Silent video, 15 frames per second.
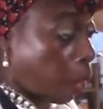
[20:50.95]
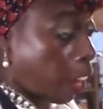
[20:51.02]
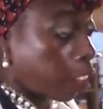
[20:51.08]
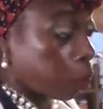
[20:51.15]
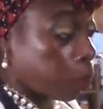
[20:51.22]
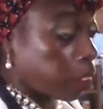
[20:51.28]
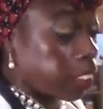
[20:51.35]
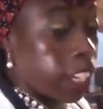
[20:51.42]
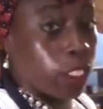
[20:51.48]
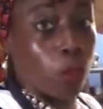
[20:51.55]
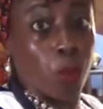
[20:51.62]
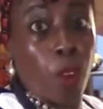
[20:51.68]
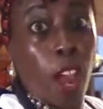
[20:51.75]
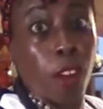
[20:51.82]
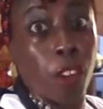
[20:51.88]
My husband
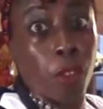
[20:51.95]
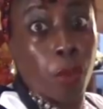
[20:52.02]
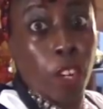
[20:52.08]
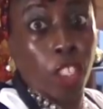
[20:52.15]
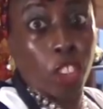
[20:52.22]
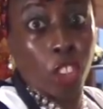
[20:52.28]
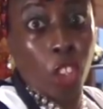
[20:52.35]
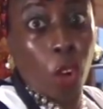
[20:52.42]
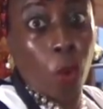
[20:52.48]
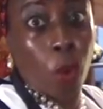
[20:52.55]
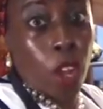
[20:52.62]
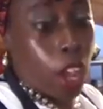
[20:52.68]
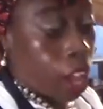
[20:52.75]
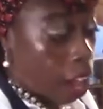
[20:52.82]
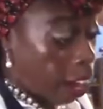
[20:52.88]
says very rich.
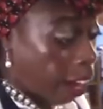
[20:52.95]
So